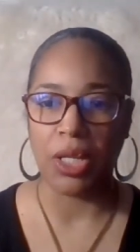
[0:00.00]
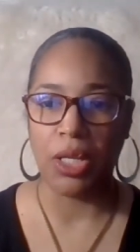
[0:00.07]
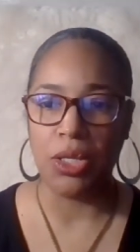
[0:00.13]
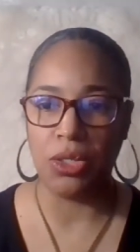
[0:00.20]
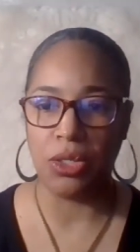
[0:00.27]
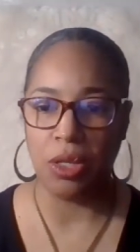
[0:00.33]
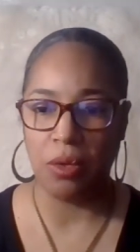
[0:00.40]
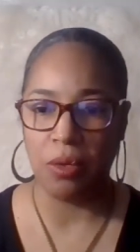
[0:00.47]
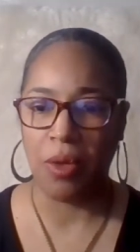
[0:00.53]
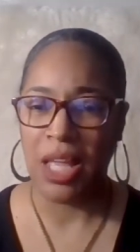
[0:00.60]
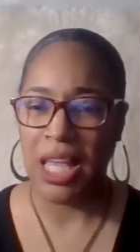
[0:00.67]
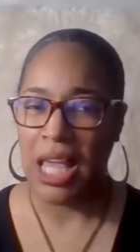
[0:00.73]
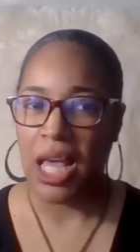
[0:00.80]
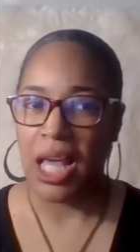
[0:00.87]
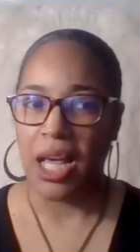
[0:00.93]
So
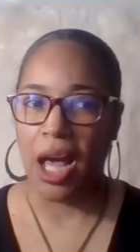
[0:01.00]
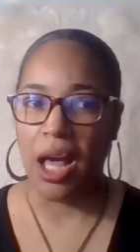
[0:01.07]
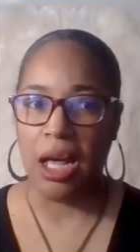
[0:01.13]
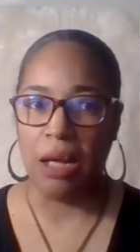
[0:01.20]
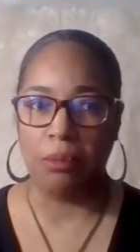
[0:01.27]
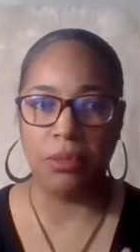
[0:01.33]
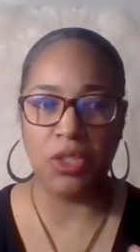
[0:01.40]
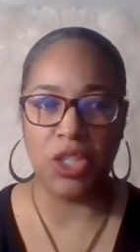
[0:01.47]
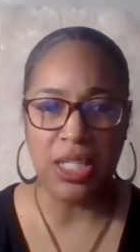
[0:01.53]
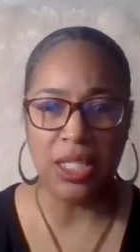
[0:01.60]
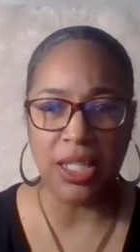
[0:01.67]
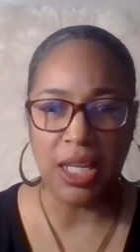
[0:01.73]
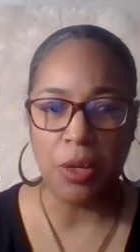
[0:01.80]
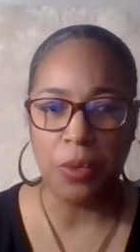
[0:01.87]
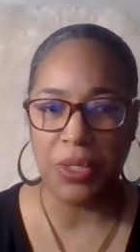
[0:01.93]

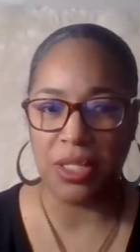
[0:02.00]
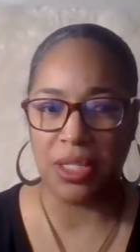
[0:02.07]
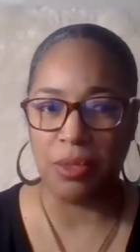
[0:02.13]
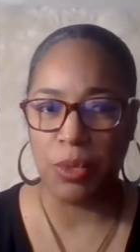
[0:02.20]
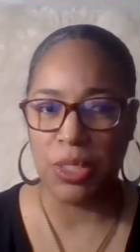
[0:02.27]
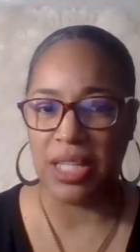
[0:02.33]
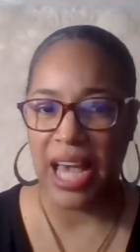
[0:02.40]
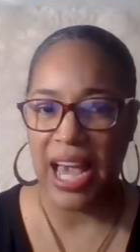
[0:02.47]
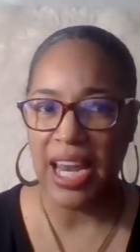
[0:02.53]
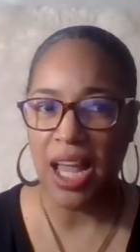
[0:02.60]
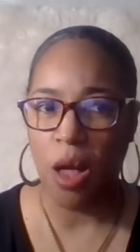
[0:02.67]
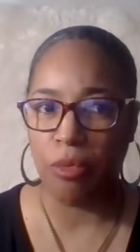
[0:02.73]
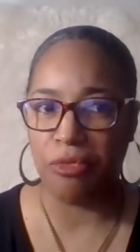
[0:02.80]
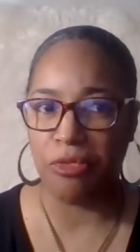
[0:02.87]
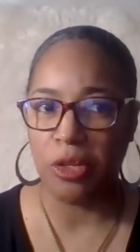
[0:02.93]
Jessica, was that
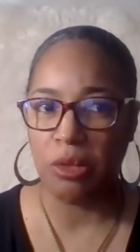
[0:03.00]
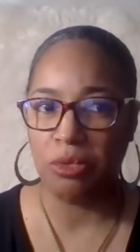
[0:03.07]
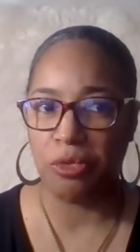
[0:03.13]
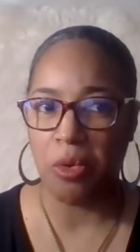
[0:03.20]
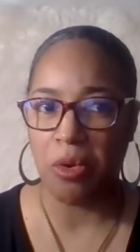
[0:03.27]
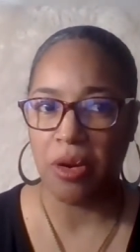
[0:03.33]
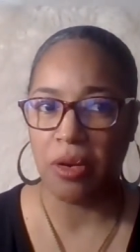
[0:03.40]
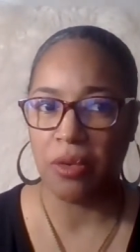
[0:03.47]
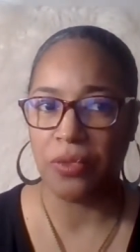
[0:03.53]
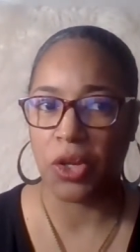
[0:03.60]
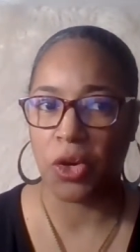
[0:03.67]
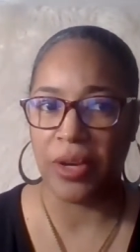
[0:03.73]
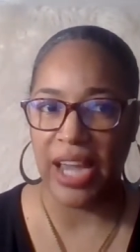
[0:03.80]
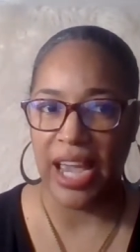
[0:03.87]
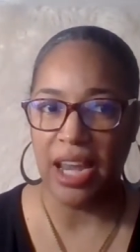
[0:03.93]
helpful for the
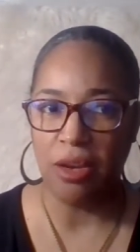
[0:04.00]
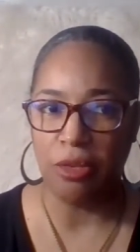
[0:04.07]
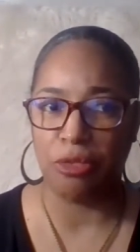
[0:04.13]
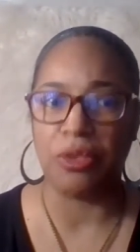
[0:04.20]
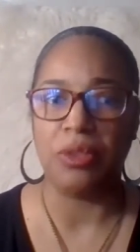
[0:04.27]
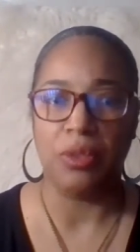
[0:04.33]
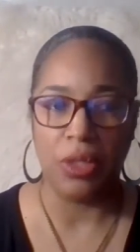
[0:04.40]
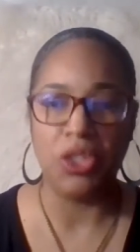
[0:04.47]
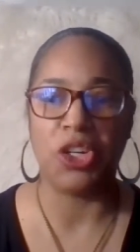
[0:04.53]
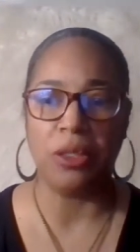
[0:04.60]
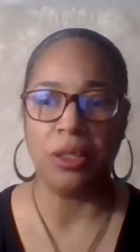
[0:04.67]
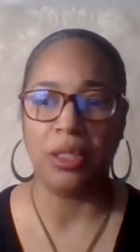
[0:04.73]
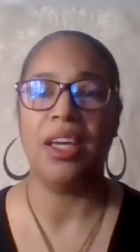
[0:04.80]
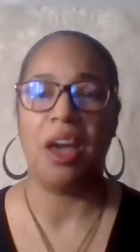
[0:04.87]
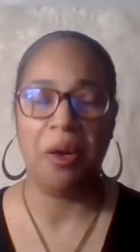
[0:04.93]
creative
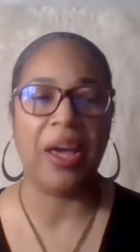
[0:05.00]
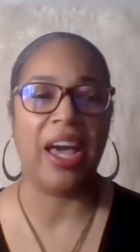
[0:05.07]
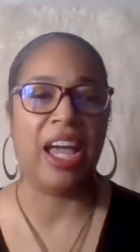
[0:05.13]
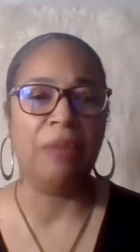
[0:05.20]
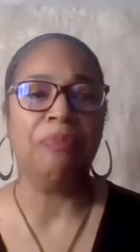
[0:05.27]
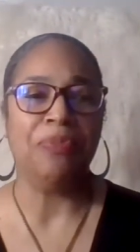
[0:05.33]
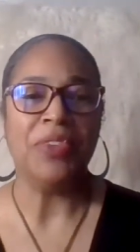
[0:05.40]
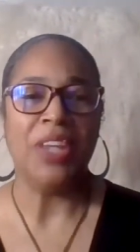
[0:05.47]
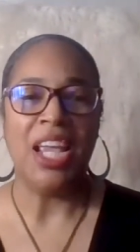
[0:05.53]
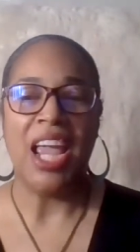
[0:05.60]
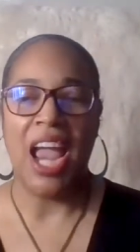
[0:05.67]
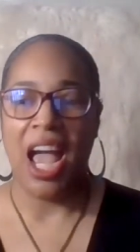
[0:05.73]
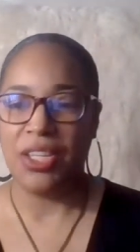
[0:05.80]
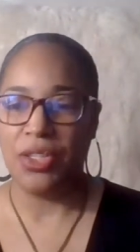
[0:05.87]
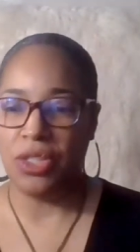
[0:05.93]
journaling? Okay.
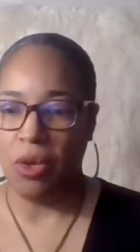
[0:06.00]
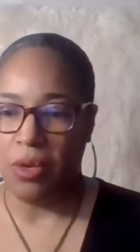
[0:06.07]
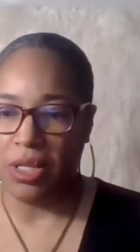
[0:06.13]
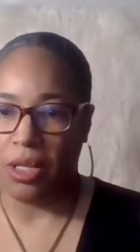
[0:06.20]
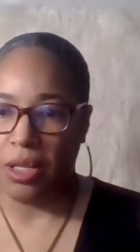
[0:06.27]
So in the